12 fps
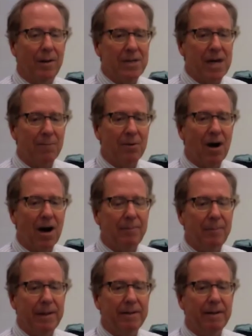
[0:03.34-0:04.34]
Hello, I'm
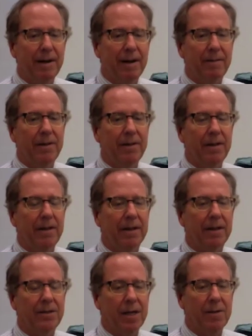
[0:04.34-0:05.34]
Tom Coffman. I'm
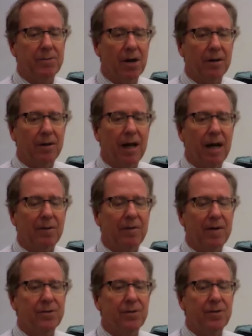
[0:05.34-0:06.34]
the James R.
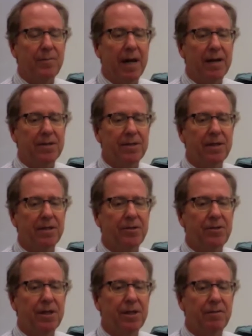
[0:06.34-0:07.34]
Clapp Professor of
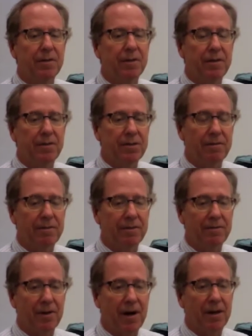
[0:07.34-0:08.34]
Medicine and Chief of the
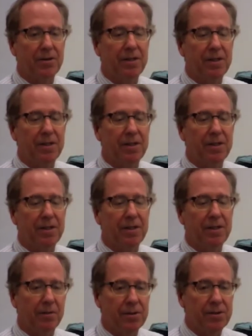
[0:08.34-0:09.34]
Division of
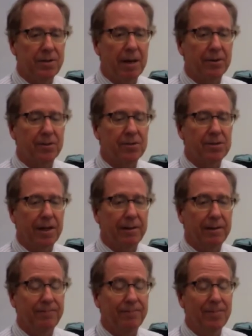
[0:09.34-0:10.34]
Nephrology at Duke University
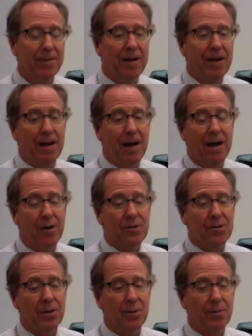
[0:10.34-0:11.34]
Medical Center.
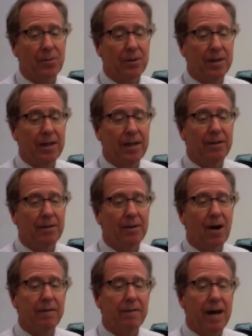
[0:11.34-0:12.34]
I also
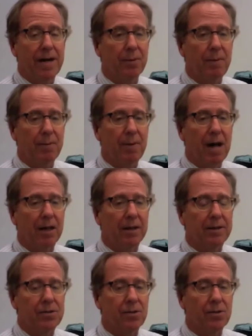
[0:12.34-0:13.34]
lead the Cardiovascular
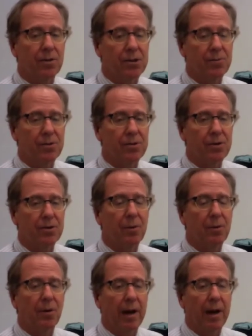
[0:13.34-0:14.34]
Metabolic Disorders
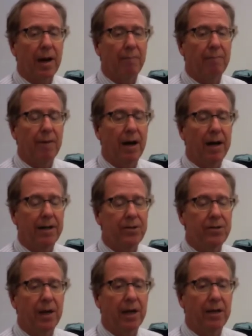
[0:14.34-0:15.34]
Research Program
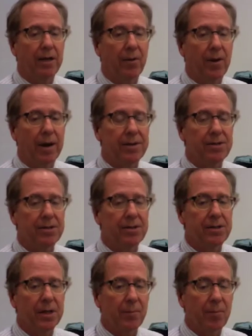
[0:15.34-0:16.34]
at Duke
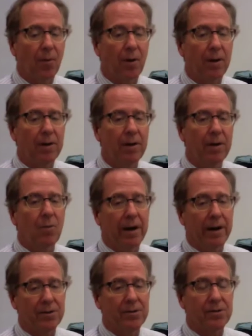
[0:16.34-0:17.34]
NUS in Singapore,
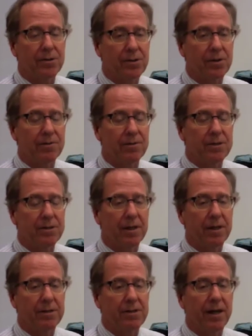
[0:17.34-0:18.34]
where I also serve
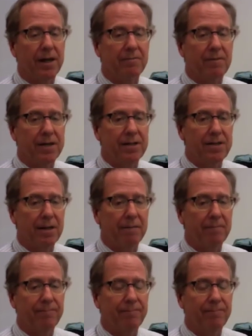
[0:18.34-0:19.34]
as Executive
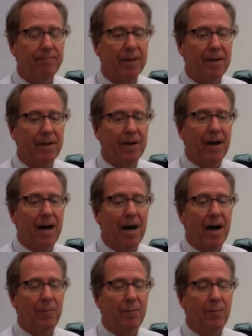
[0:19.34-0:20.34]
Vice Dean.
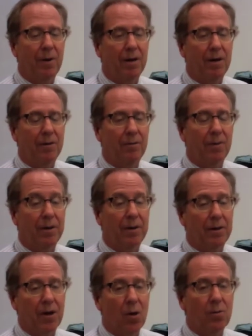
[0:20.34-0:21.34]
I'm
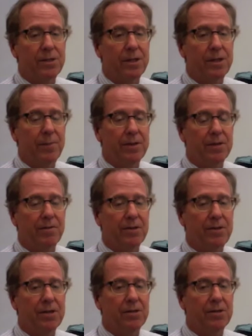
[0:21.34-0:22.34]
one of the
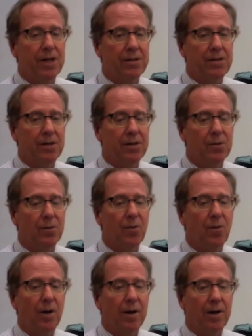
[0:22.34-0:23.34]
co-recipients of this year's
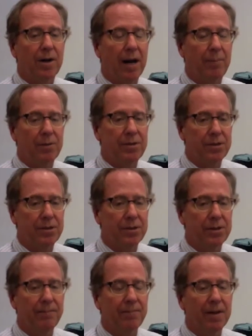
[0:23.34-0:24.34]
Excellence Award in
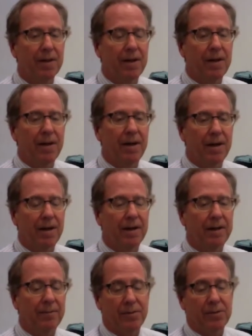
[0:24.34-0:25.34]
Hypertension,
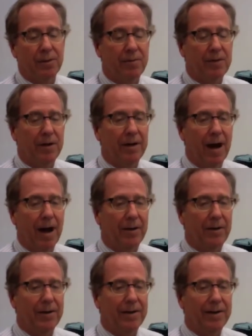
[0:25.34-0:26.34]
which I'm
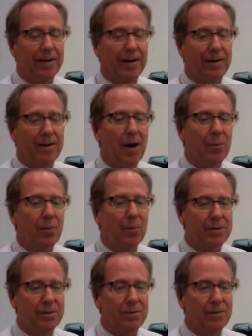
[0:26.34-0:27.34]
very honored and
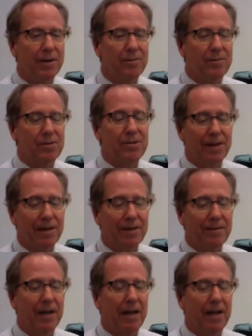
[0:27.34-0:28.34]
humbled to have
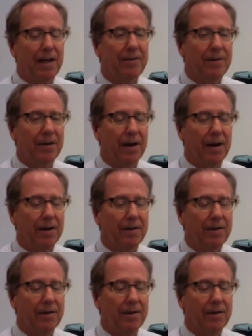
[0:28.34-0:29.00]
received. And